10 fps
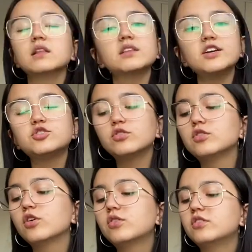let your
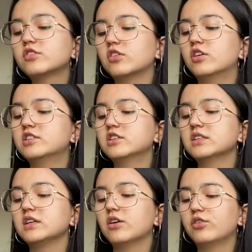local
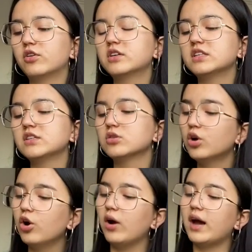authorities
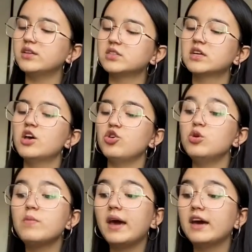know, as you
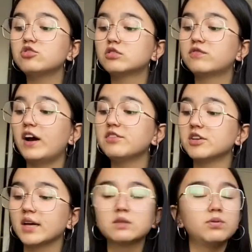may have just found
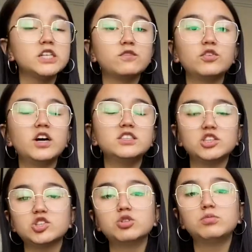the next place for
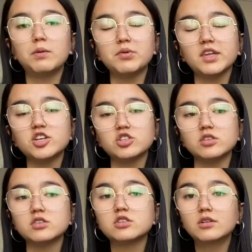additional
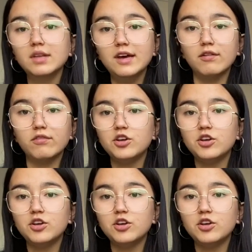populations to live.